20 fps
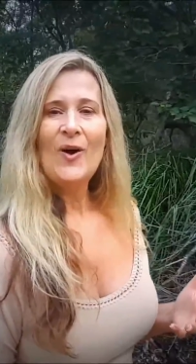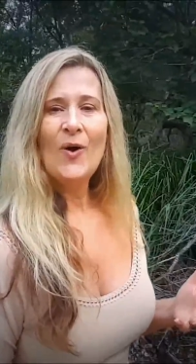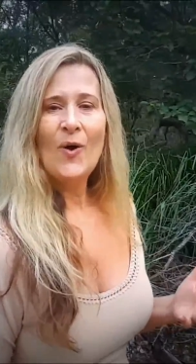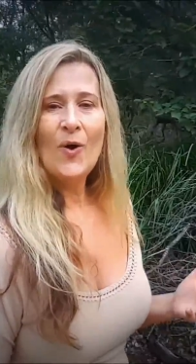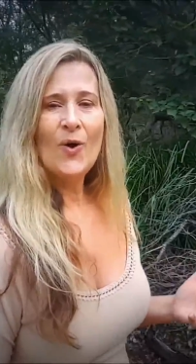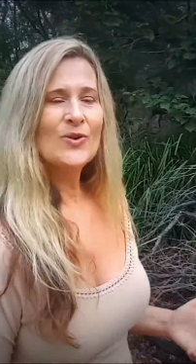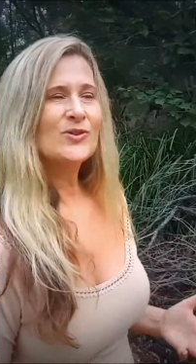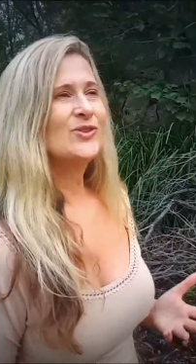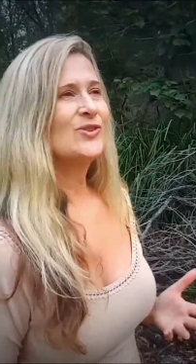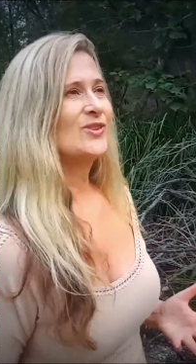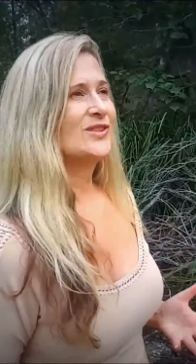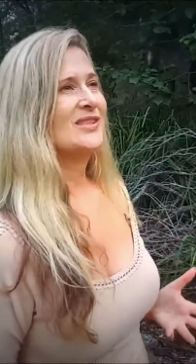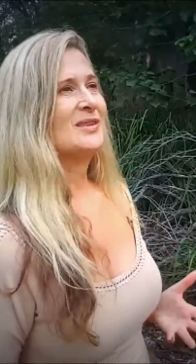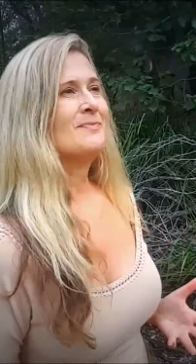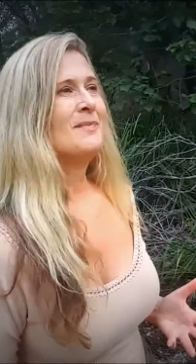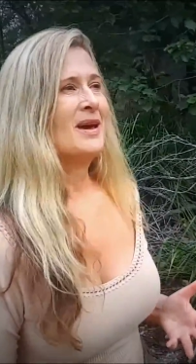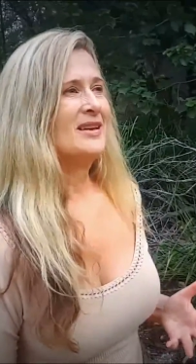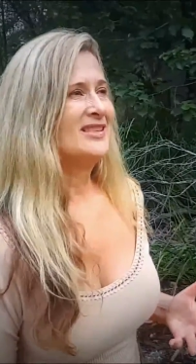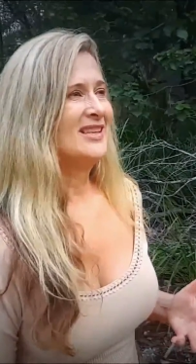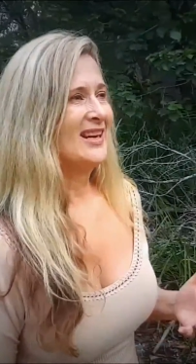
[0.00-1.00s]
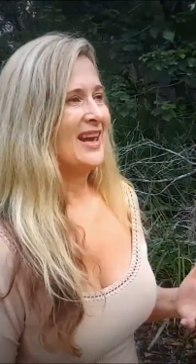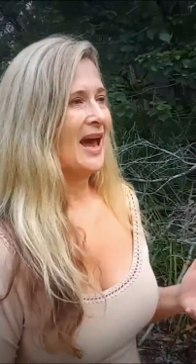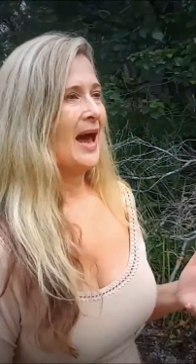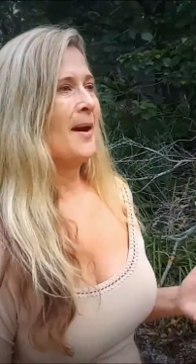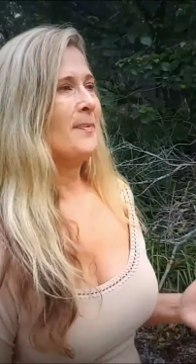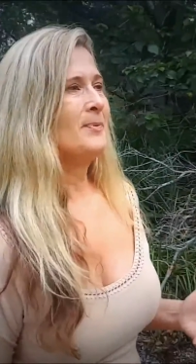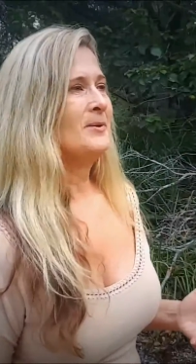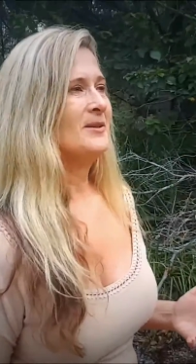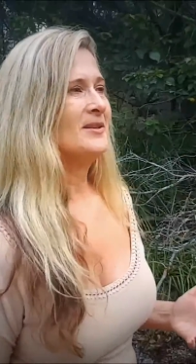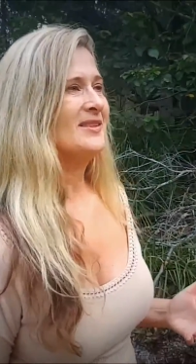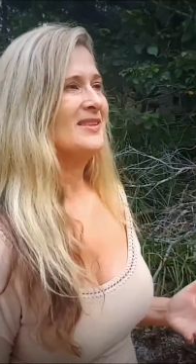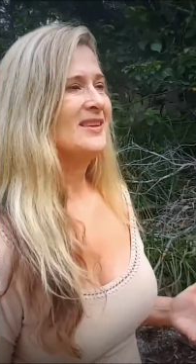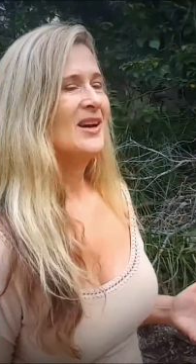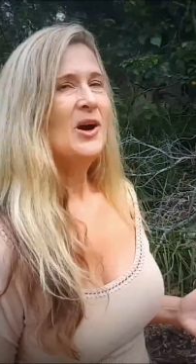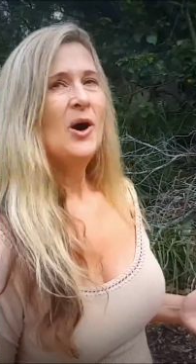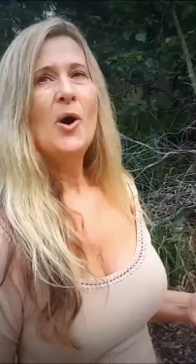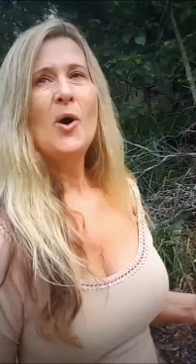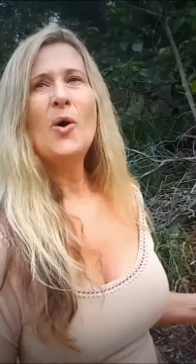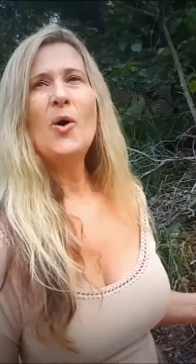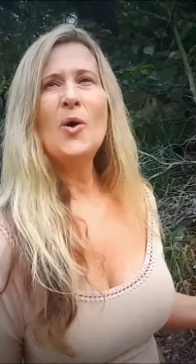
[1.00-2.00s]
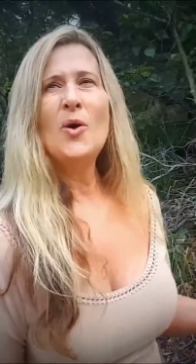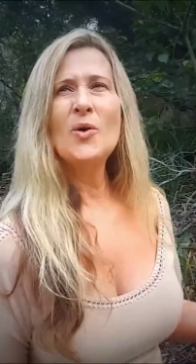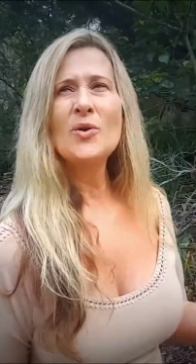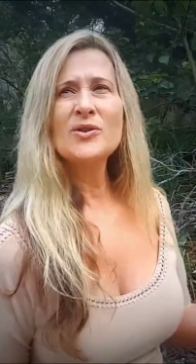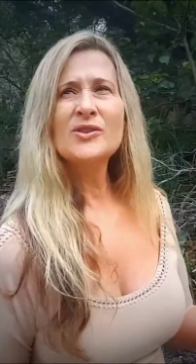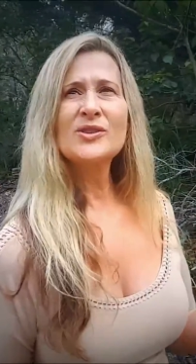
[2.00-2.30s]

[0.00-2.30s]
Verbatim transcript: all sorts of magic happens. All